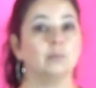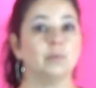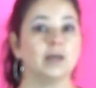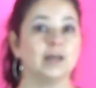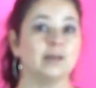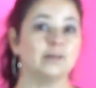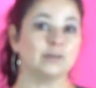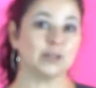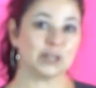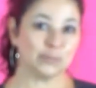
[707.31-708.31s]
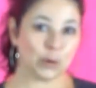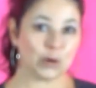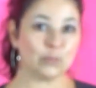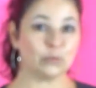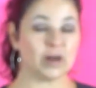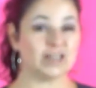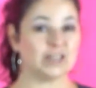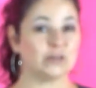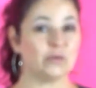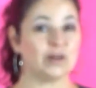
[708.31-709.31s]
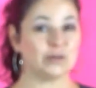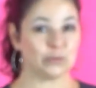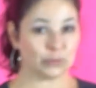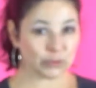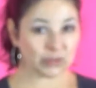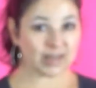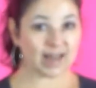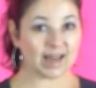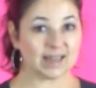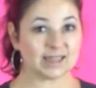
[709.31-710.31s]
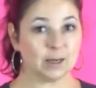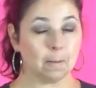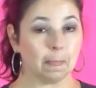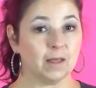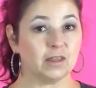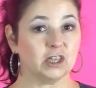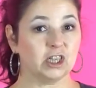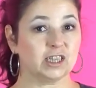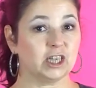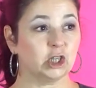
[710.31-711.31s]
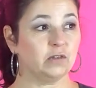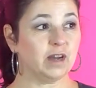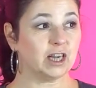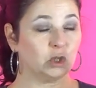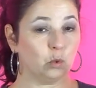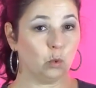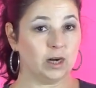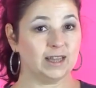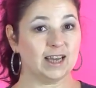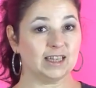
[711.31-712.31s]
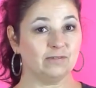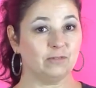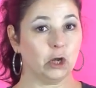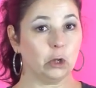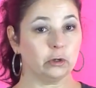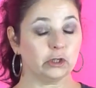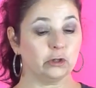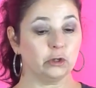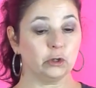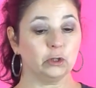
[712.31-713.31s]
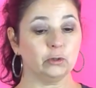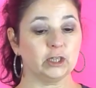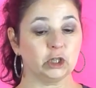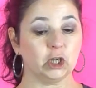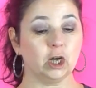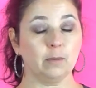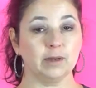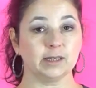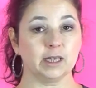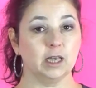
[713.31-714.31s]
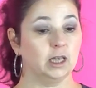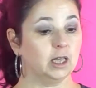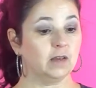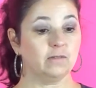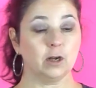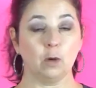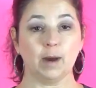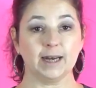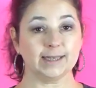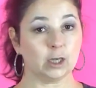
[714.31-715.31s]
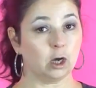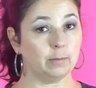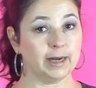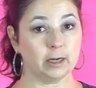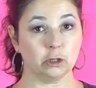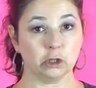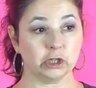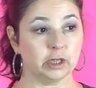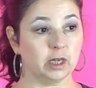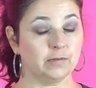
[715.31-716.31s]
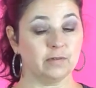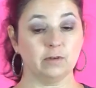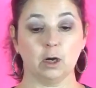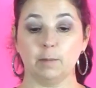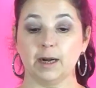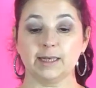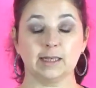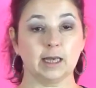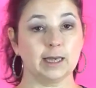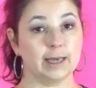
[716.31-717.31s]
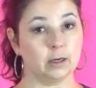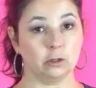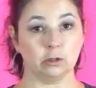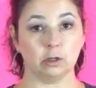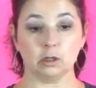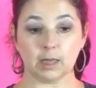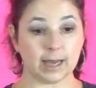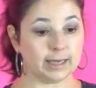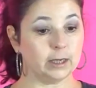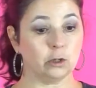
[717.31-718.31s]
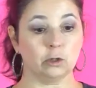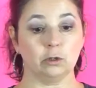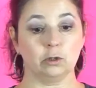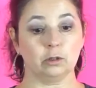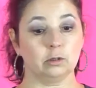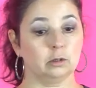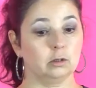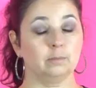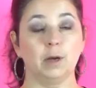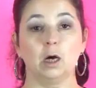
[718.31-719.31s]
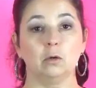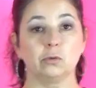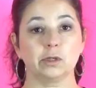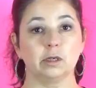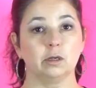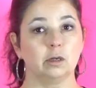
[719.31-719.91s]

But the smart brands is going to realize that just because you got 20,000 followers, they're going to look at your comments. If nobody's commenting on your stuff, if nobody's liking your post,